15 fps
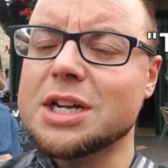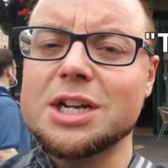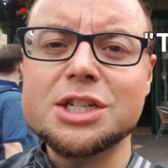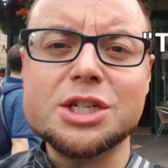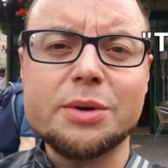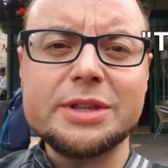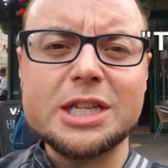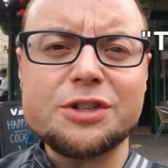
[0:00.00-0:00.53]
I going
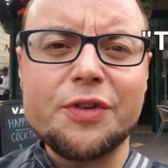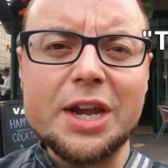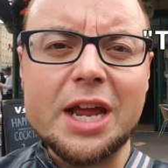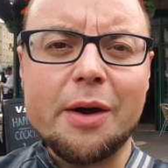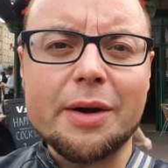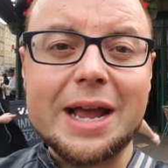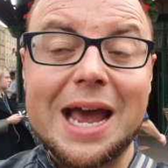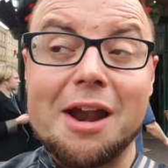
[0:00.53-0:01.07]
to do in this
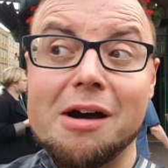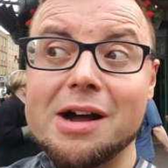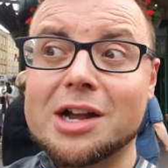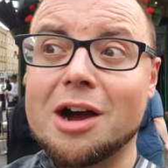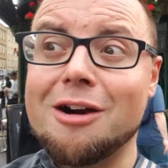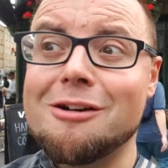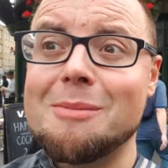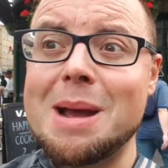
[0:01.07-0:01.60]
video again? Oh, I
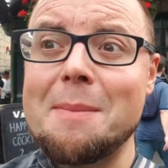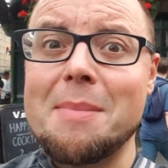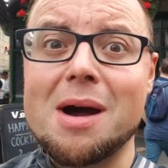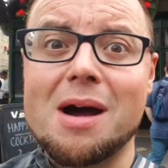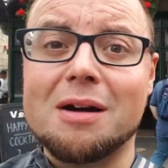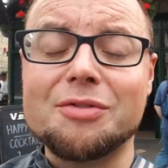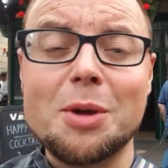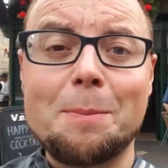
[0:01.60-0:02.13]
can't
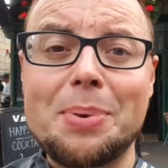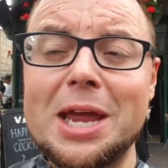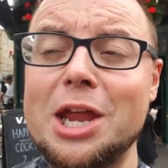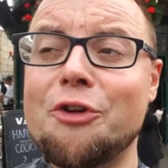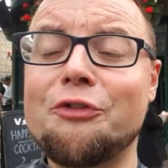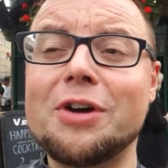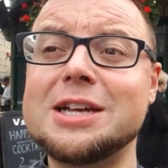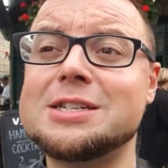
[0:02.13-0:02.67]
remember. The
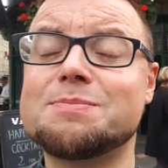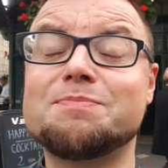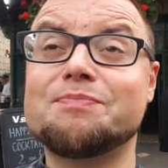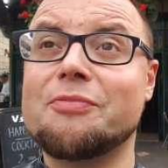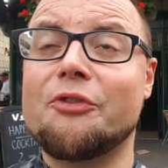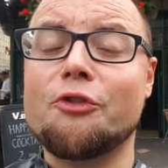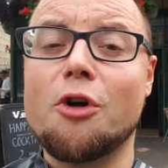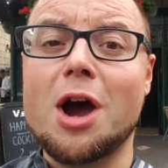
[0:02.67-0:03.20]
beef has
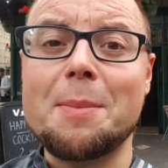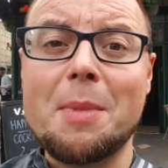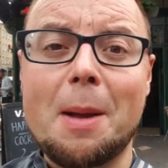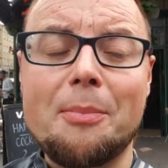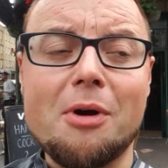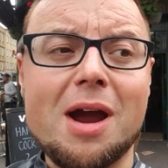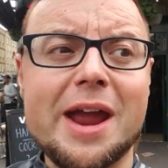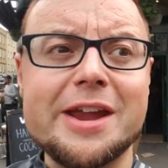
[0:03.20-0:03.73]
fried
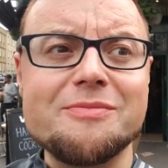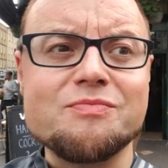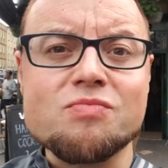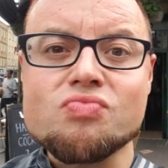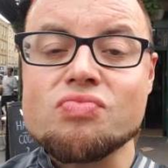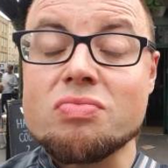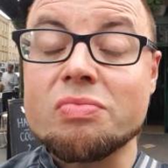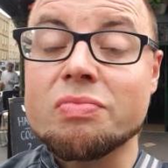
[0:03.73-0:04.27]
my brain.
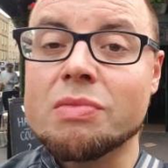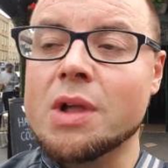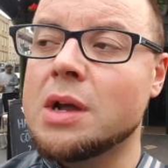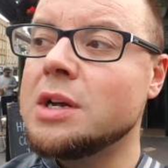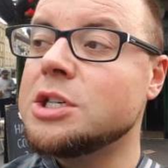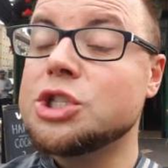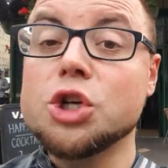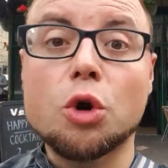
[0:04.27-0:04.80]

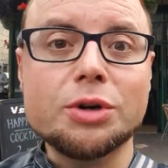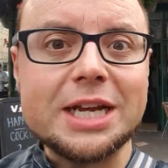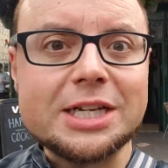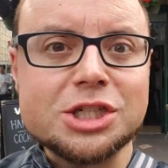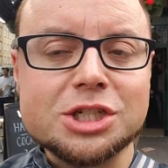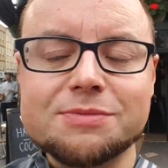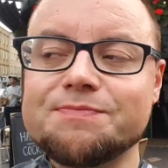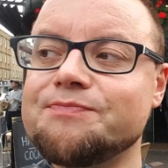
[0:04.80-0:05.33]

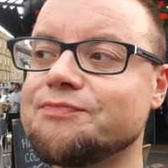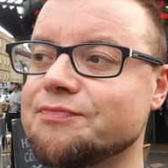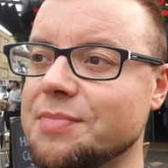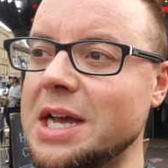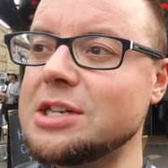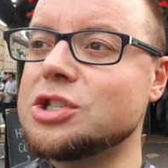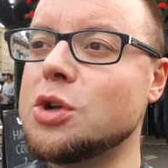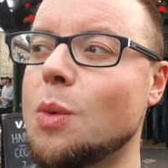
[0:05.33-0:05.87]
Shoreditch,
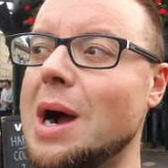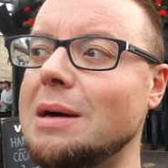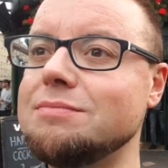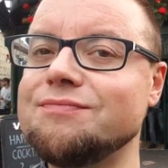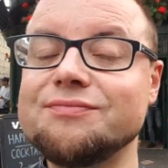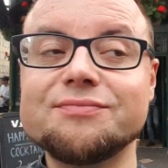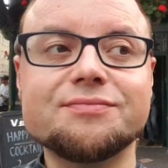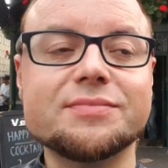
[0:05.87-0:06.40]
that's the
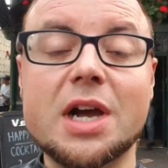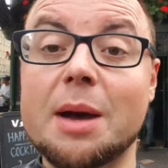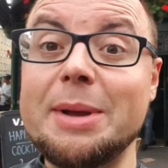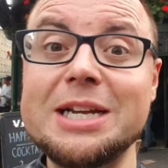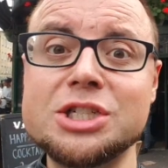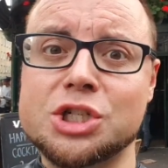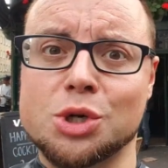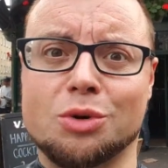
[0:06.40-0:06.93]
one. I'm
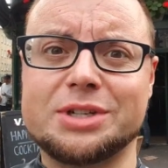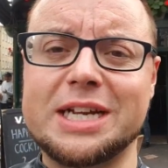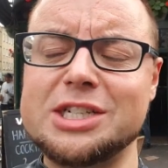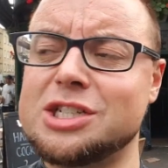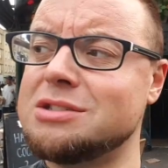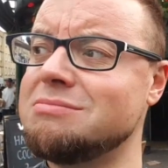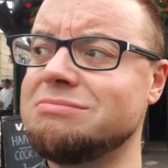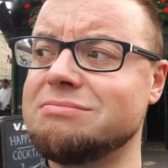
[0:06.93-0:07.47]
in
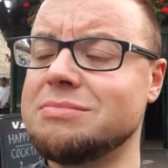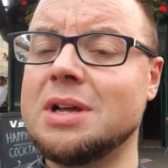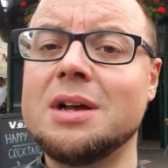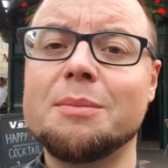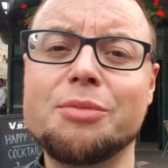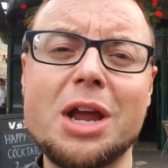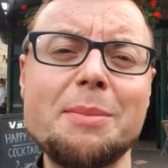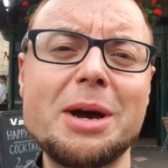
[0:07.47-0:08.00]
Shoreditch.
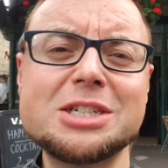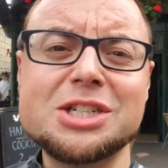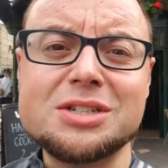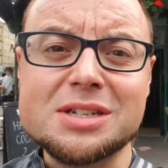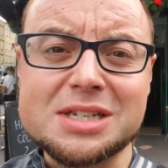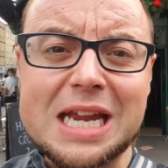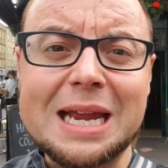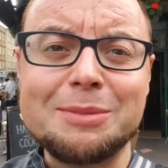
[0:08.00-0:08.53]
Pretty much
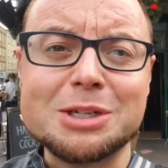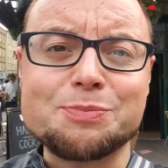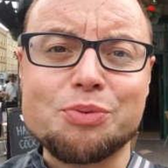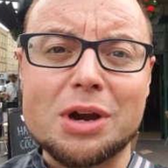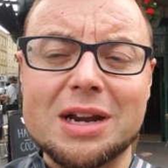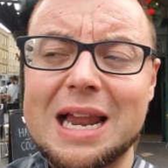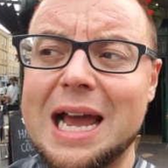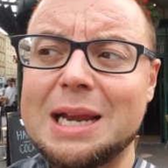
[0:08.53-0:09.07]
it's the same as
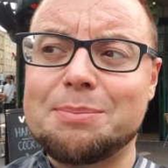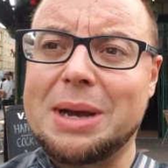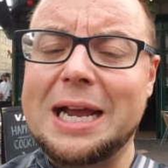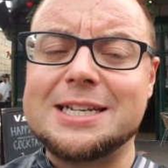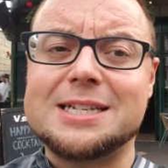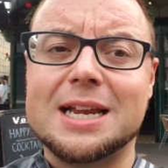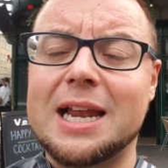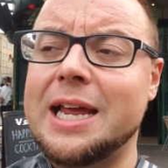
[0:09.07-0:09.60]
Brick Lane,
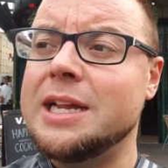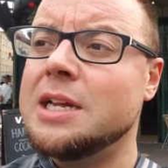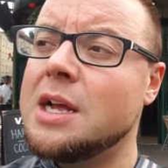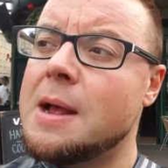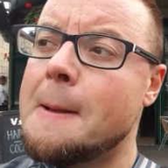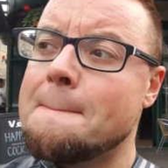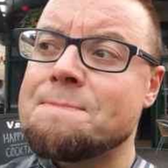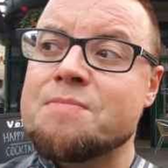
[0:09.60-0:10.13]
basically.
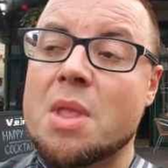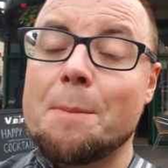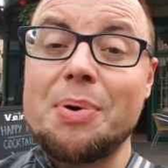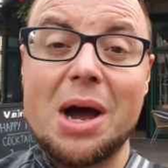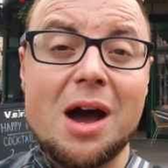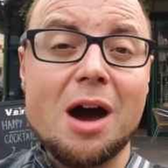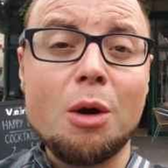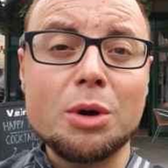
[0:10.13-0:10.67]

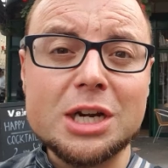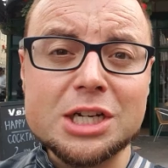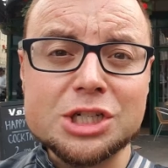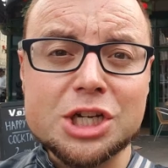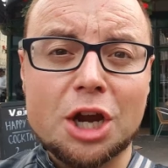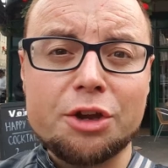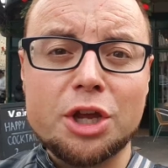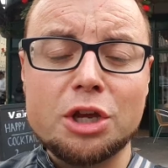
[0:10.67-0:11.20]
But I wanted to
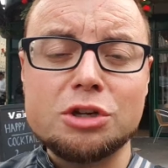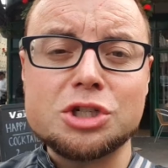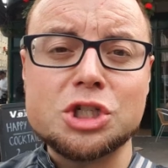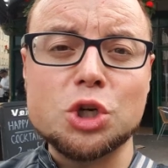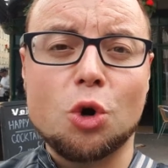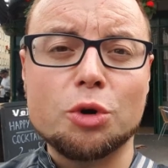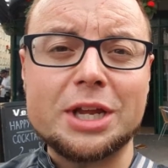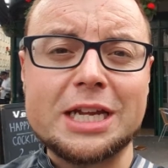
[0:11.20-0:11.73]
show you
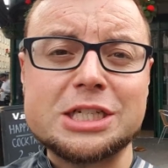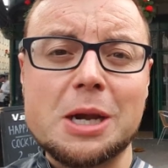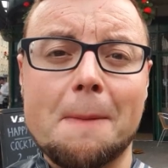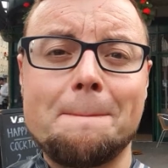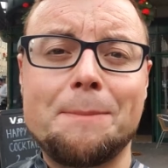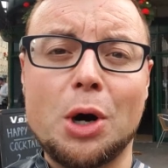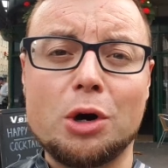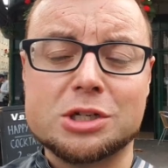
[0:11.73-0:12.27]
Shoreditch
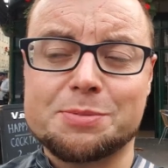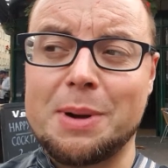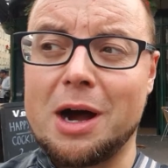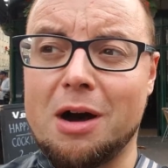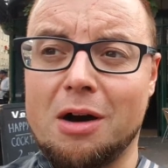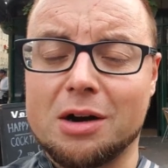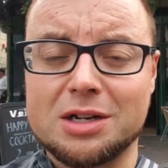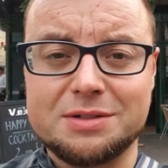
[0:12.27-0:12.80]
Box
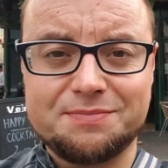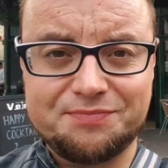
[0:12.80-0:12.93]
Park.